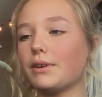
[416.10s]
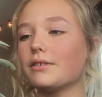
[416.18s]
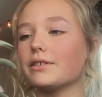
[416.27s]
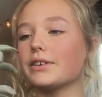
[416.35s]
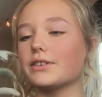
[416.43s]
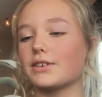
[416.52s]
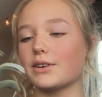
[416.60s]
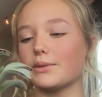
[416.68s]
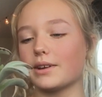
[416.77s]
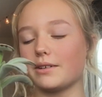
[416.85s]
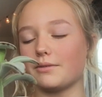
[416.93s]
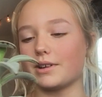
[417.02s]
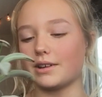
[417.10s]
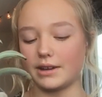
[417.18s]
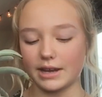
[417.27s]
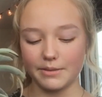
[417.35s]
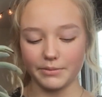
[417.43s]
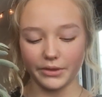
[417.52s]
not really sure what I want to
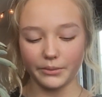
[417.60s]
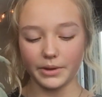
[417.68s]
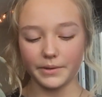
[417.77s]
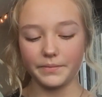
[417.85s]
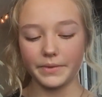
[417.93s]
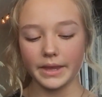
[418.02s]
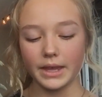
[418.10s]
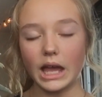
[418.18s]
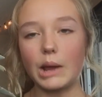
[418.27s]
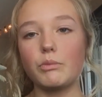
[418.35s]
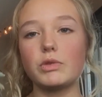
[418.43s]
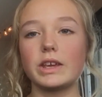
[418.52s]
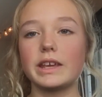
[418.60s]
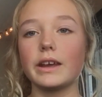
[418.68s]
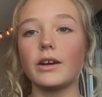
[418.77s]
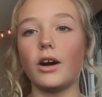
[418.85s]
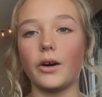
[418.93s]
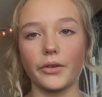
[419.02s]
name this one. I'm
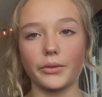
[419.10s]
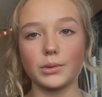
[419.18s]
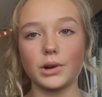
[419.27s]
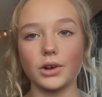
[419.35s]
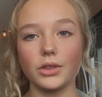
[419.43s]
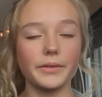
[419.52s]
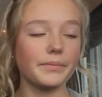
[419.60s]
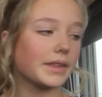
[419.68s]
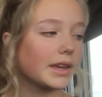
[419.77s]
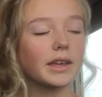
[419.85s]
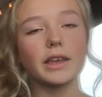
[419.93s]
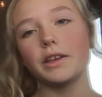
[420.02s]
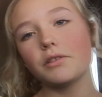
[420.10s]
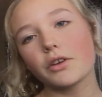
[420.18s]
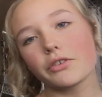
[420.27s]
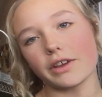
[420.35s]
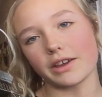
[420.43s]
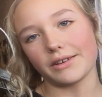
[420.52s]
thinking Oswald. He
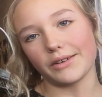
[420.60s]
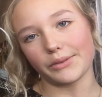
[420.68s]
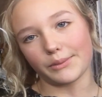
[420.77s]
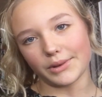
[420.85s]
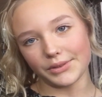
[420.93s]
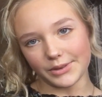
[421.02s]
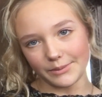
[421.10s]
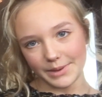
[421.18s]
looks like an Oswald to